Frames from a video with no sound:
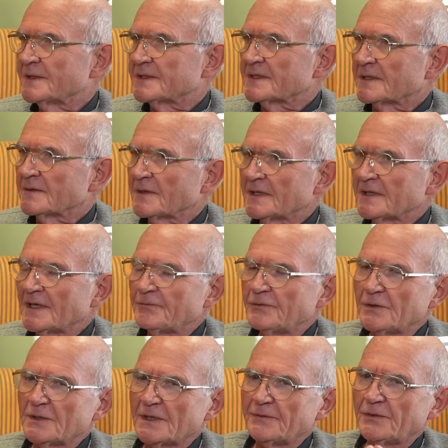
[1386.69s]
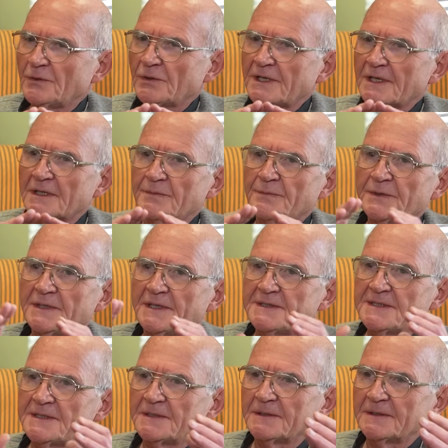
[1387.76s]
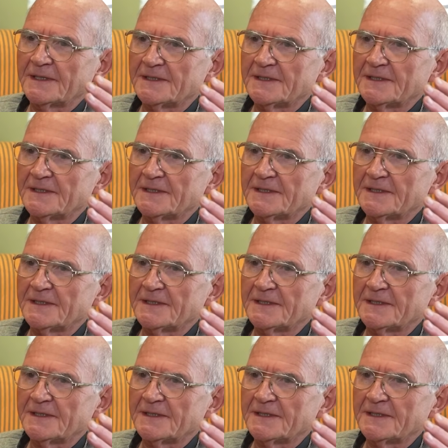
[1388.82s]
But if you're looking at political